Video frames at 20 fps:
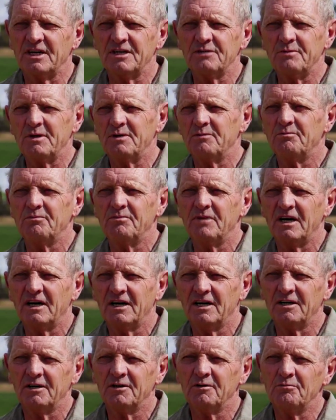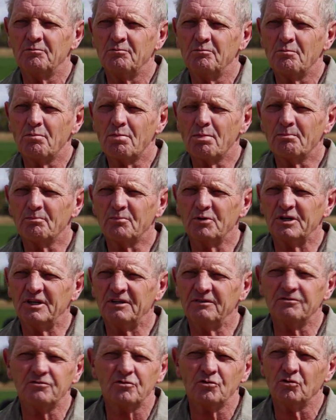going to be put
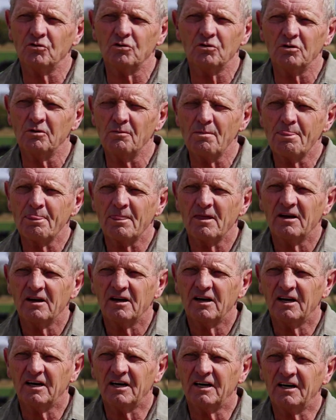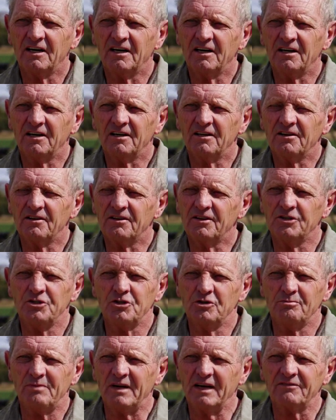in for the
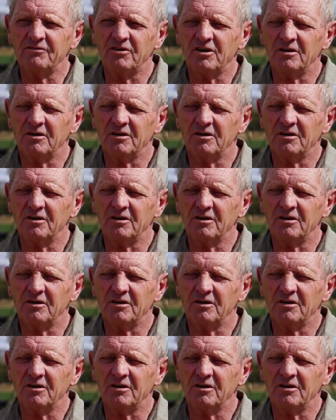new black